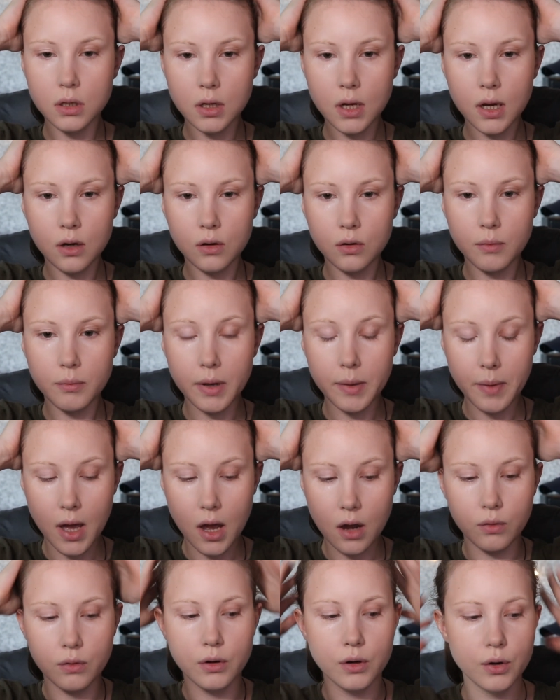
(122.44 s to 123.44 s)
now my
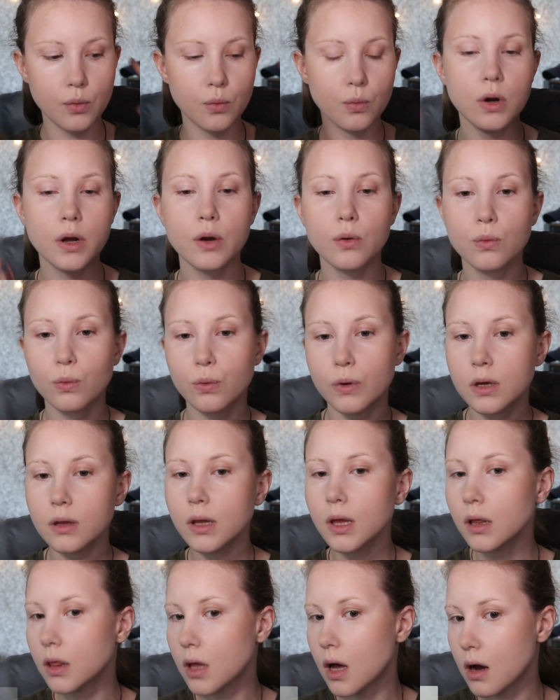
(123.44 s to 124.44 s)
powder. What I
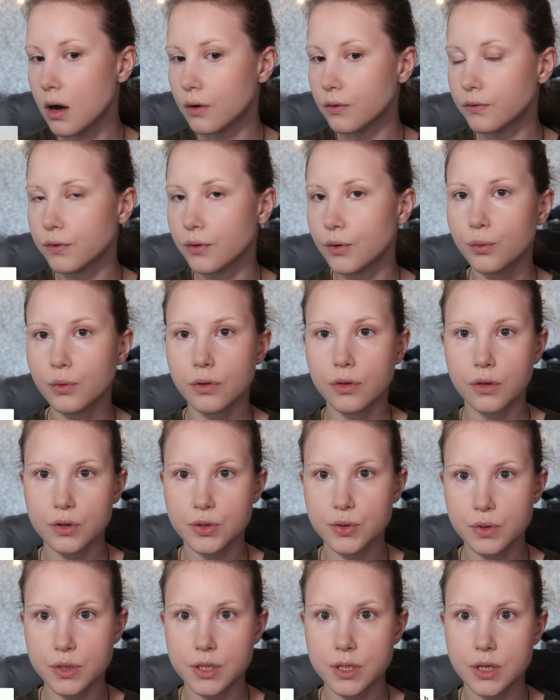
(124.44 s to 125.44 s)
really love with
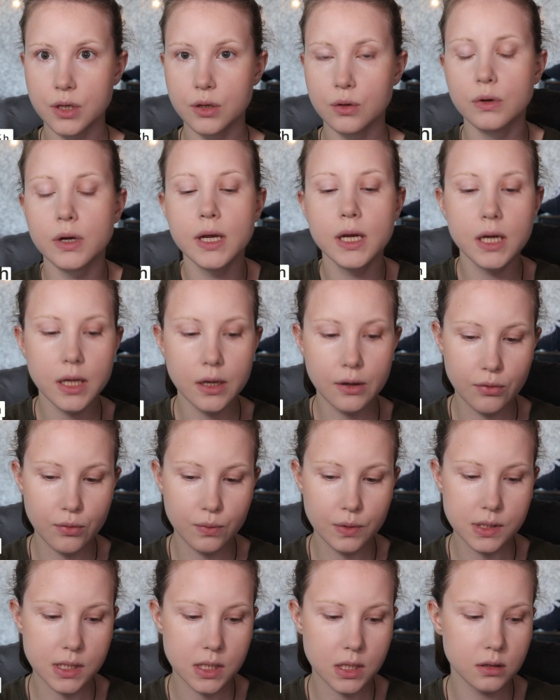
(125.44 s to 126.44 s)
this routine or any other
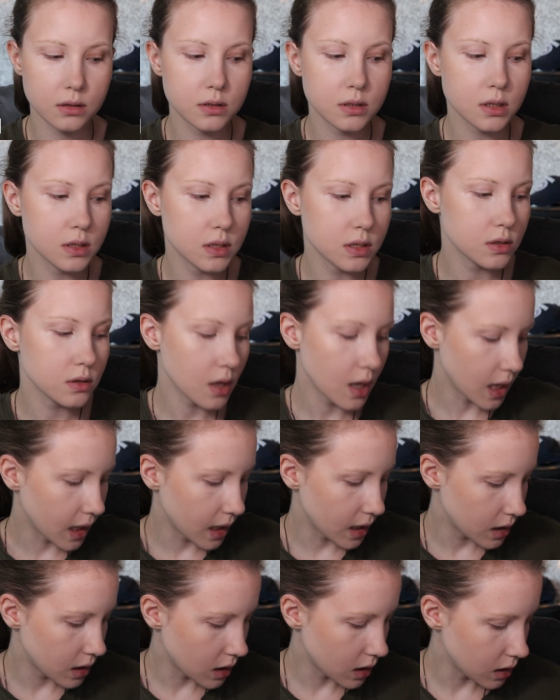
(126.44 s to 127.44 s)
routines is to
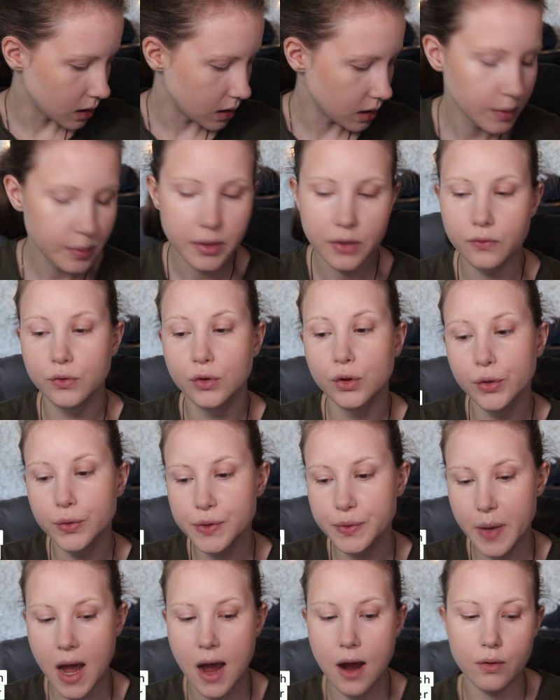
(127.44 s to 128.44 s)
add a little bit of
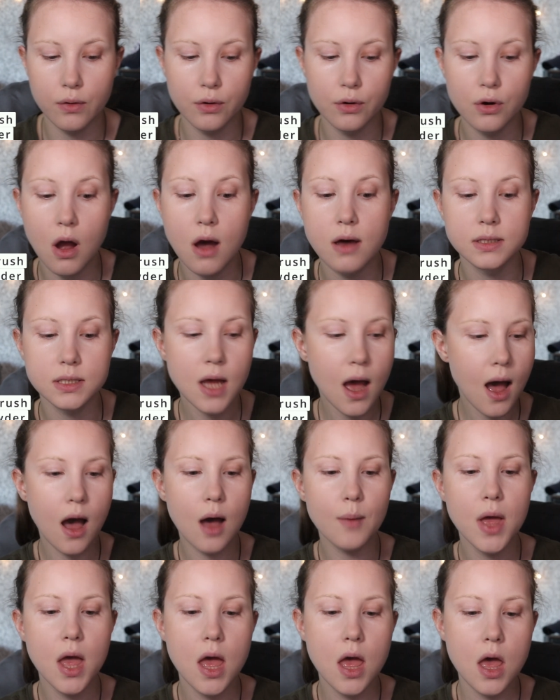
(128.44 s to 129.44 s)
loose powder on
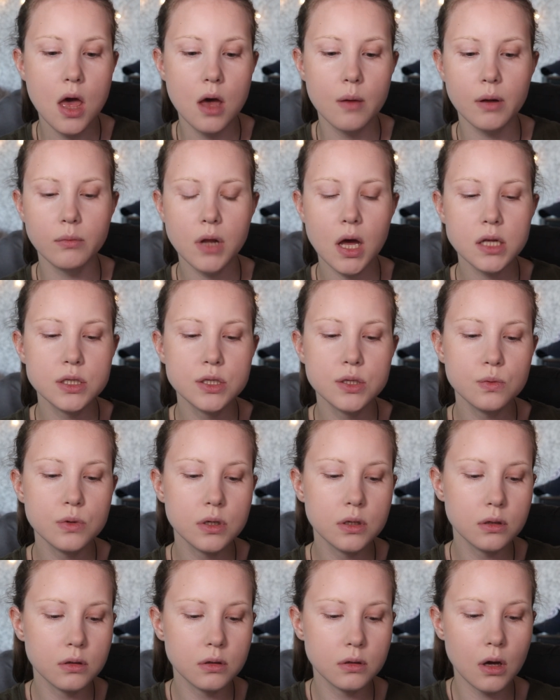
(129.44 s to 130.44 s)
top, but I'm not
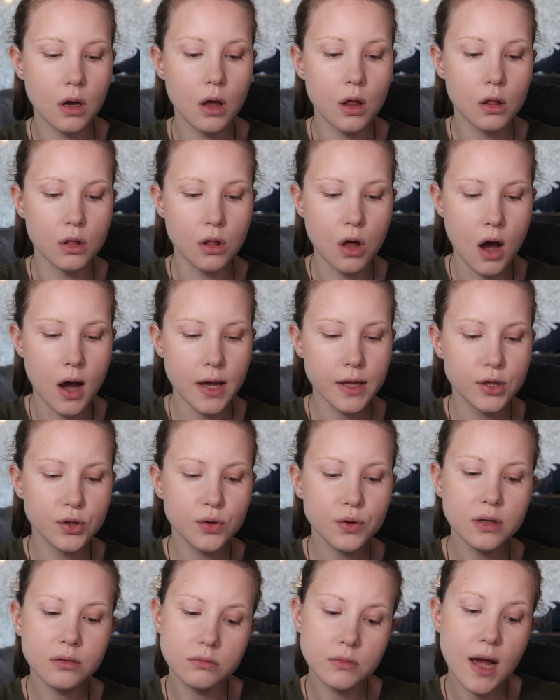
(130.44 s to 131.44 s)
doing a lot.
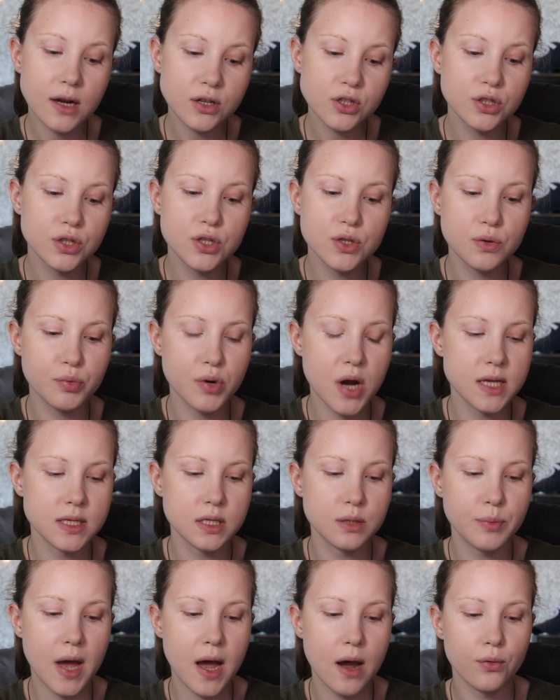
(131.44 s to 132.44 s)
You can actually do
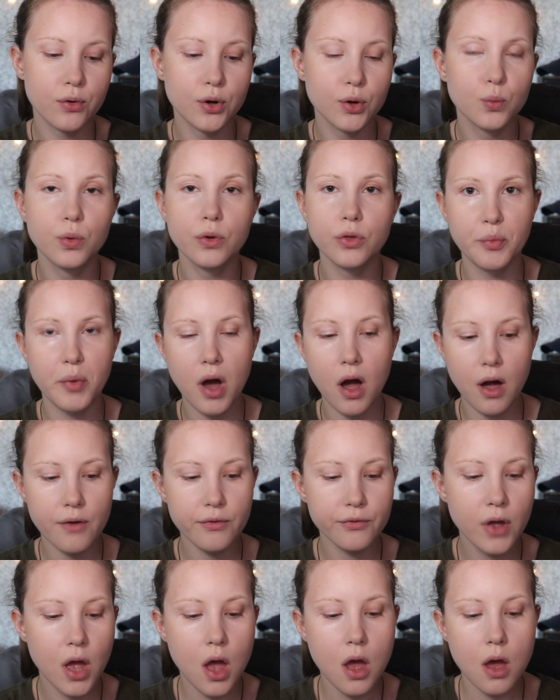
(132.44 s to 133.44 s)
press-in powder with a
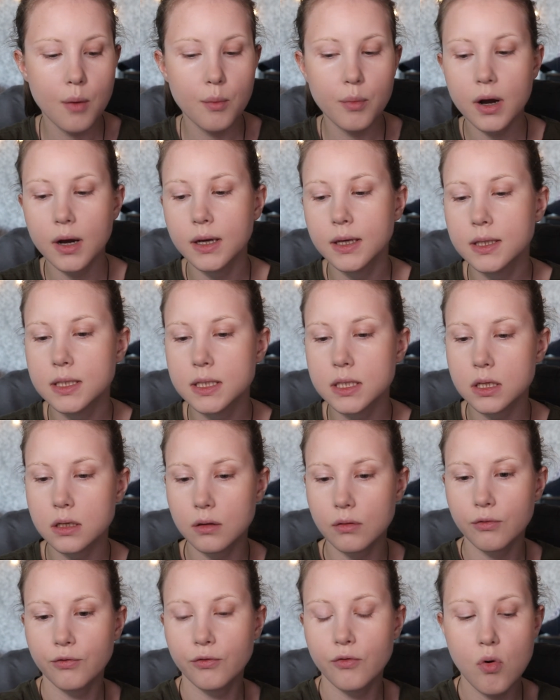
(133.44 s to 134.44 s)
puff, but
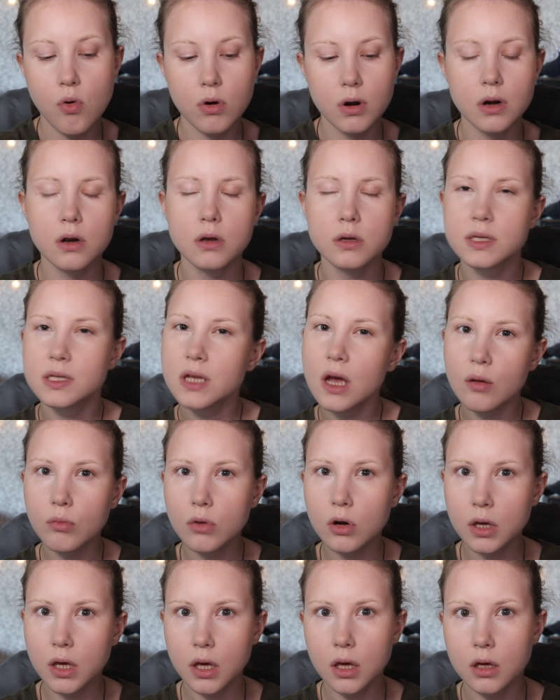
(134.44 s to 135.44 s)
for
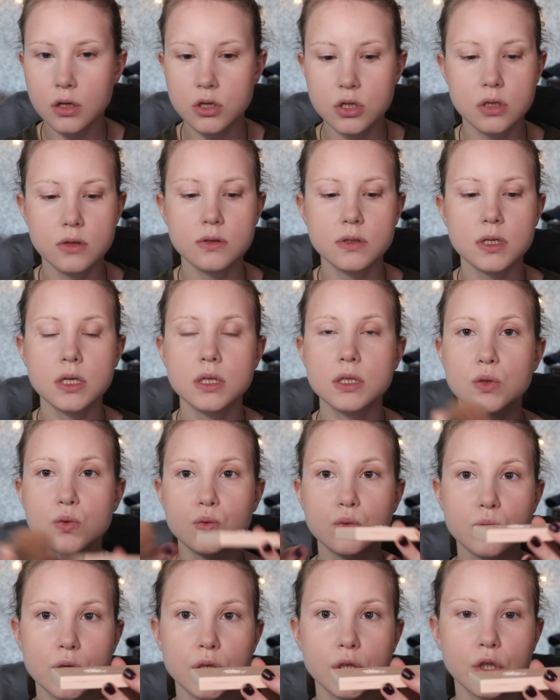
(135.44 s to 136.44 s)
summer occasions, it's
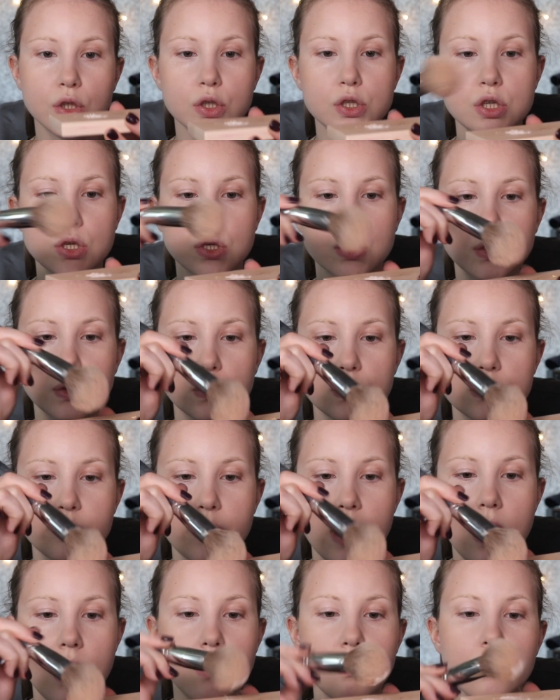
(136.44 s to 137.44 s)
really good to use
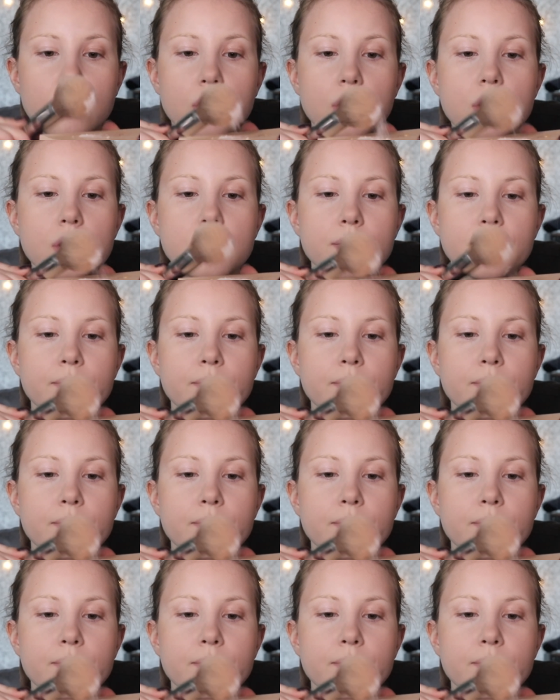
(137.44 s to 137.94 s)
powder.